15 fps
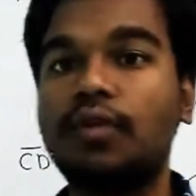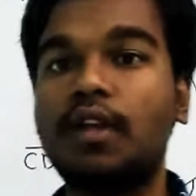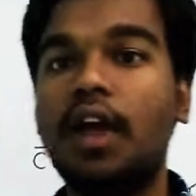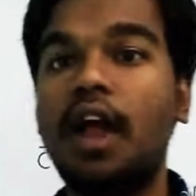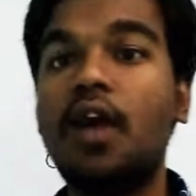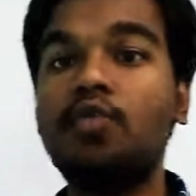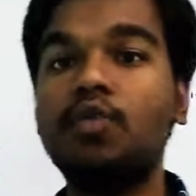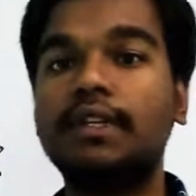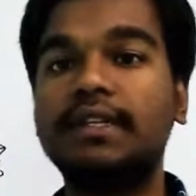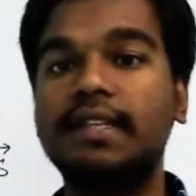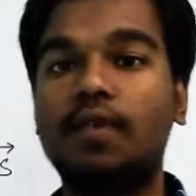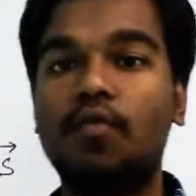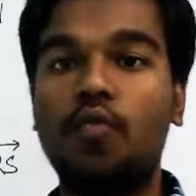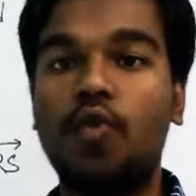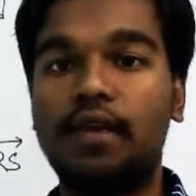how it's
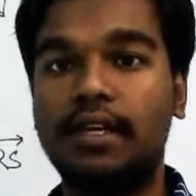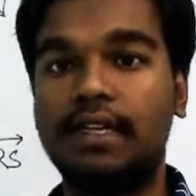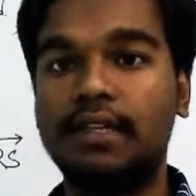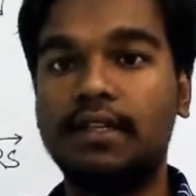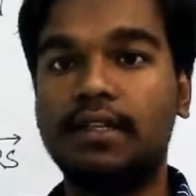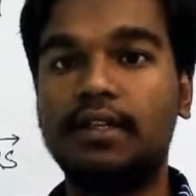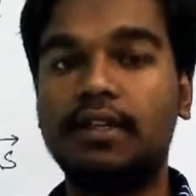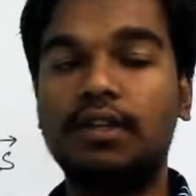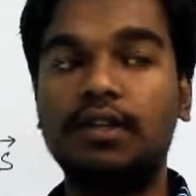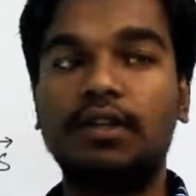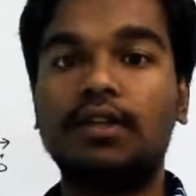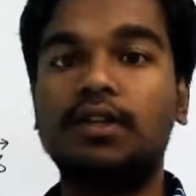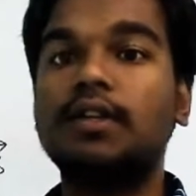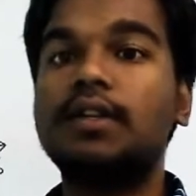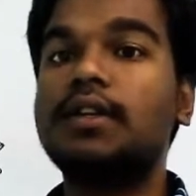evolved.
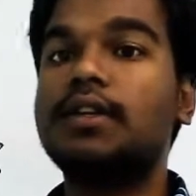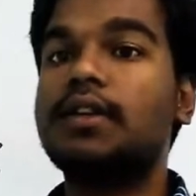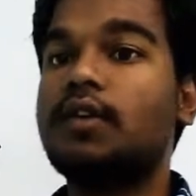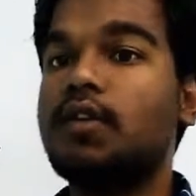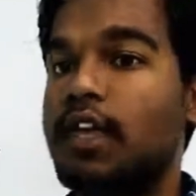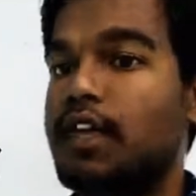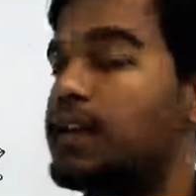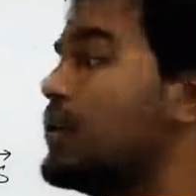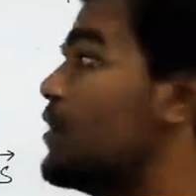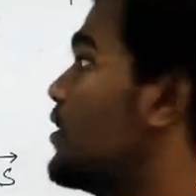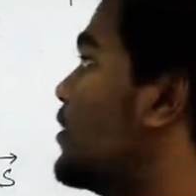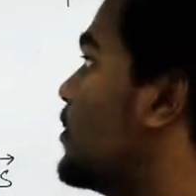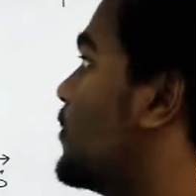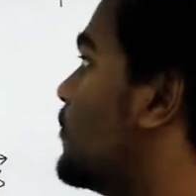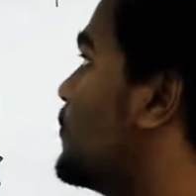Okay,
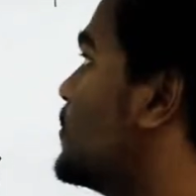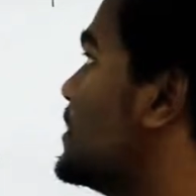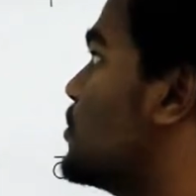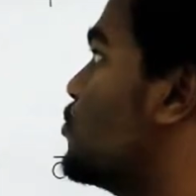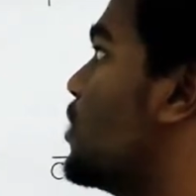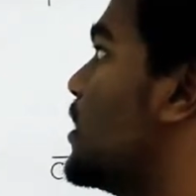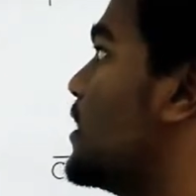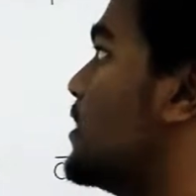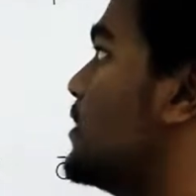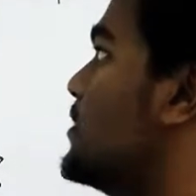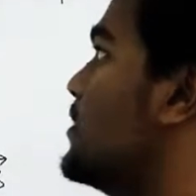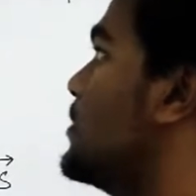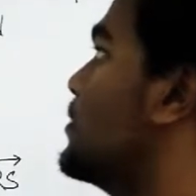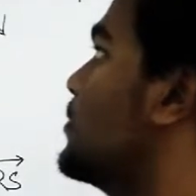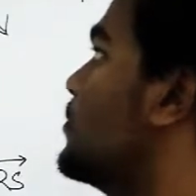our first one is